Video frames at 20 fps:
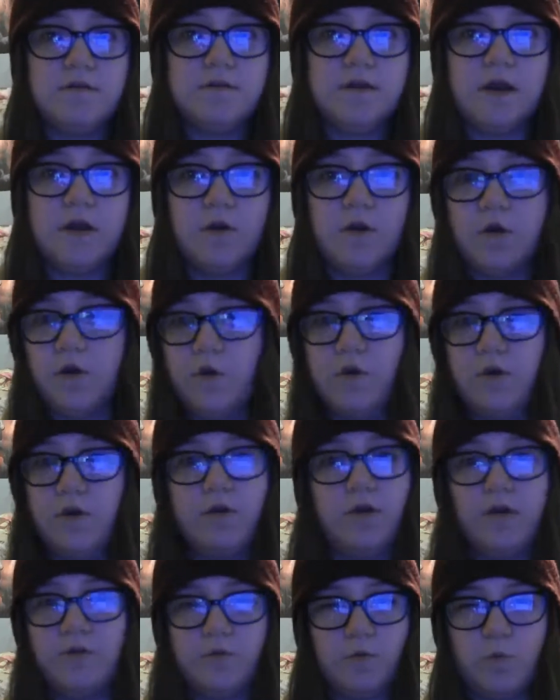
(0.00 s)
in a, or
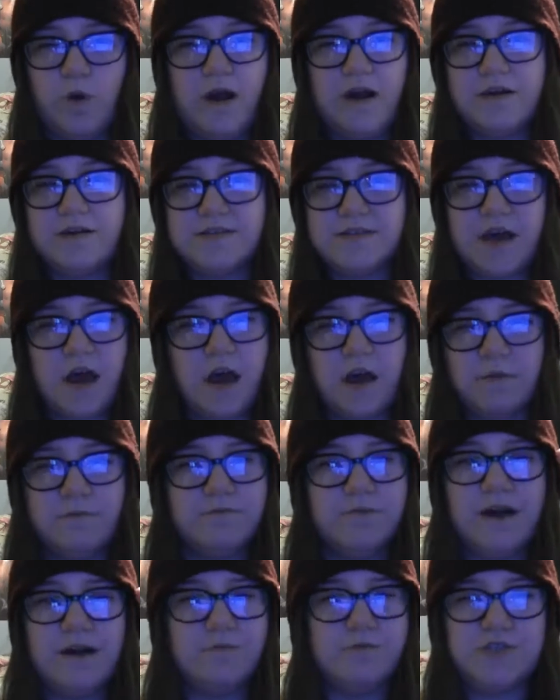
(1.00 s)
otherwise
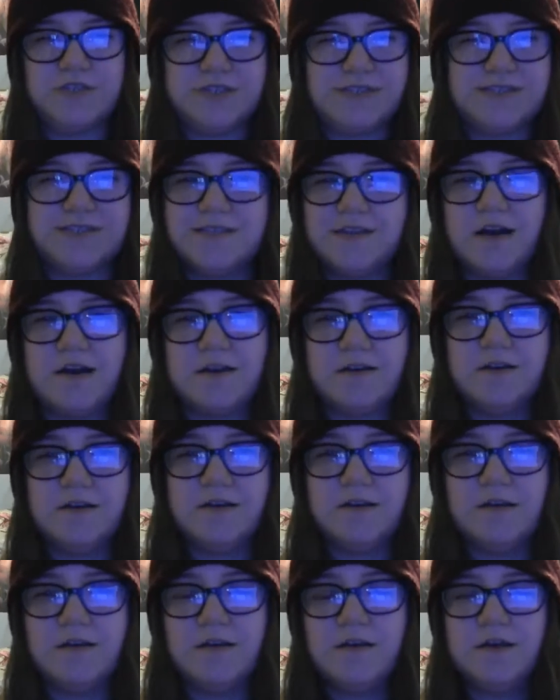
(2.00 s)
I'm just stuck.
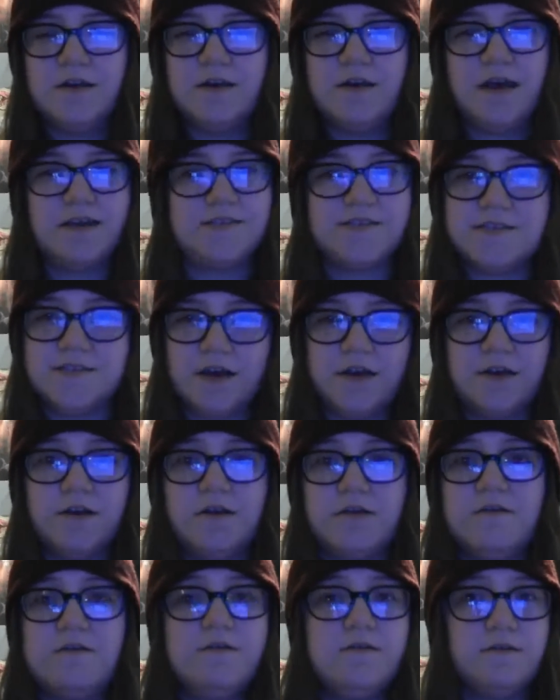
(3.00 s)
I
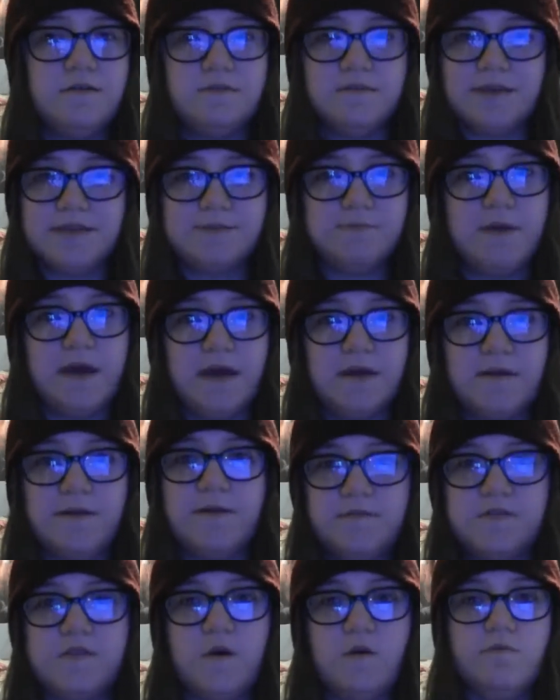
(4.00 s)
stutter, it's bad.
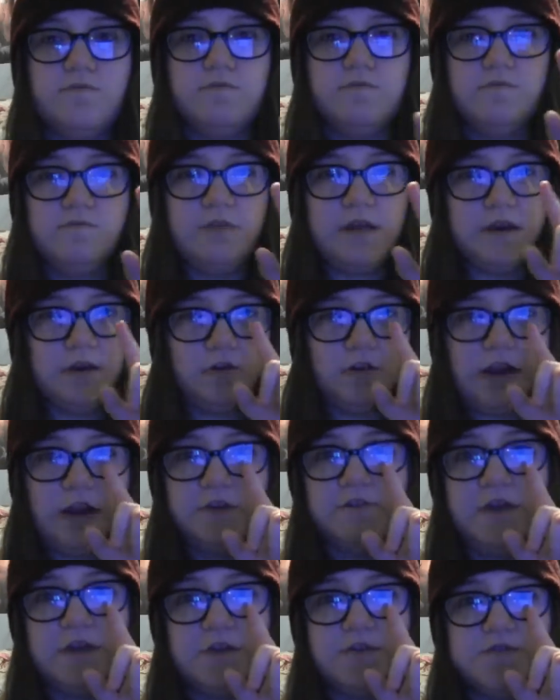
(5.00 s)
So the
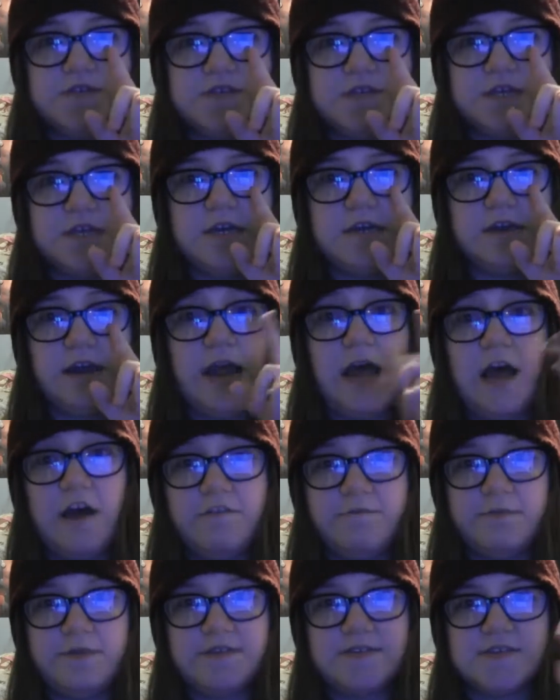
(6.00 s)
glare that you see and
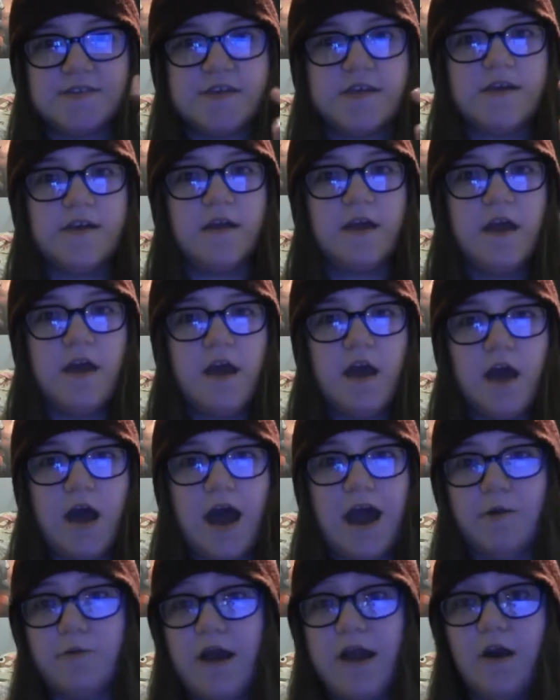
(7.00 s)
have been seeing,
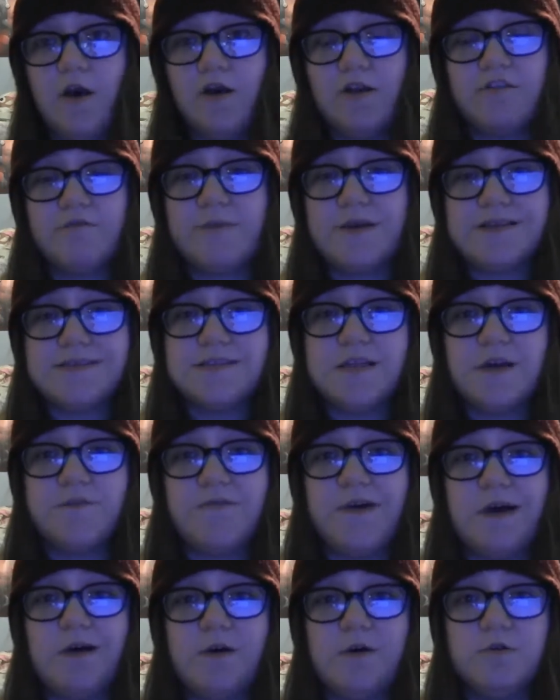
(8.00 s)
I write all of my stuff
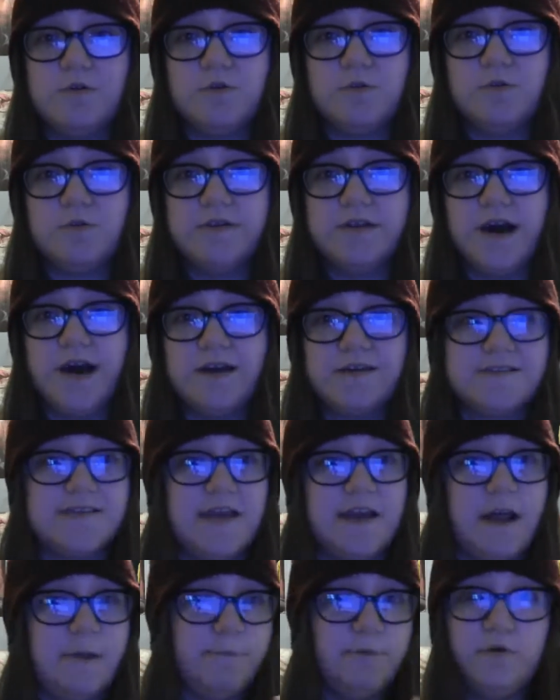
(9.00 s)
out on Google Docs
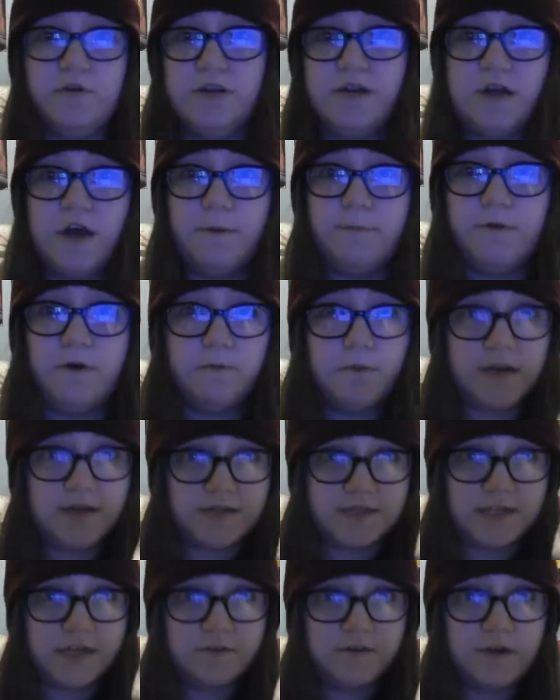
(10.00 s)
and I pull it up on my
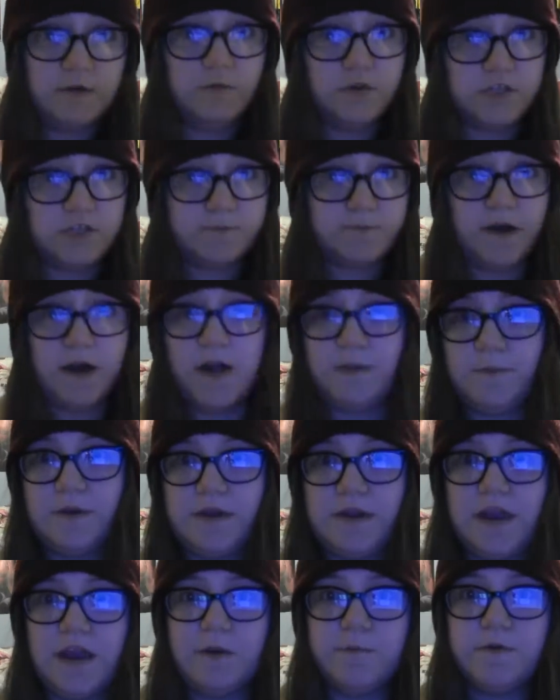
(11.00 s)
TV, which is behind my
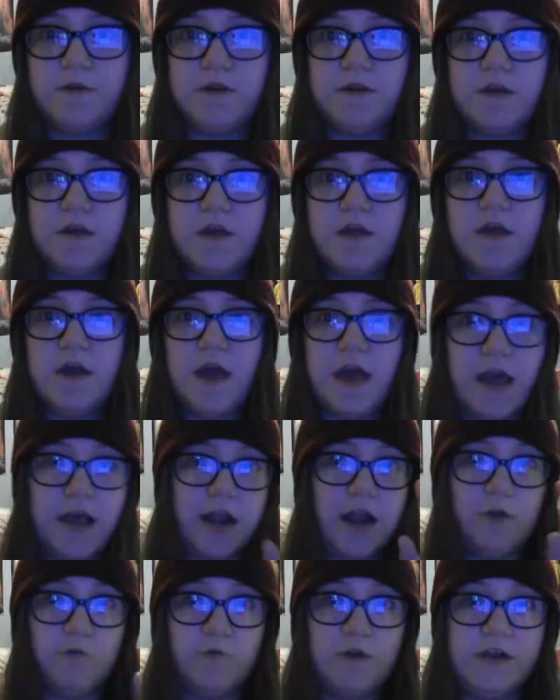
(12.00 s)
camera, and
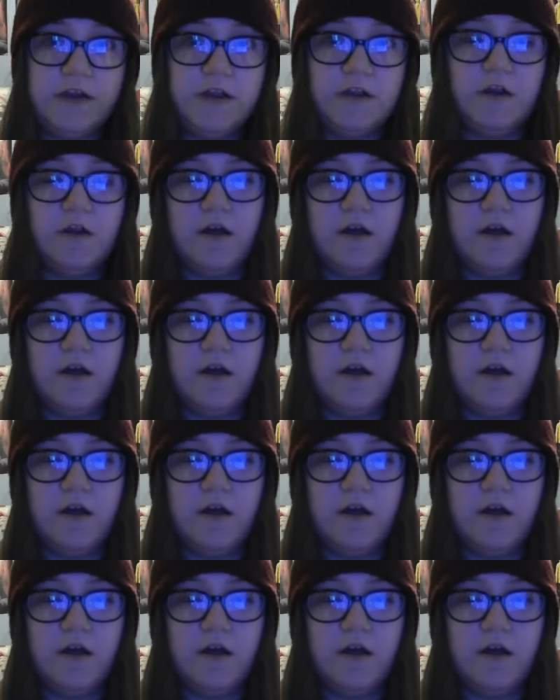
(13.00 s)
I read it,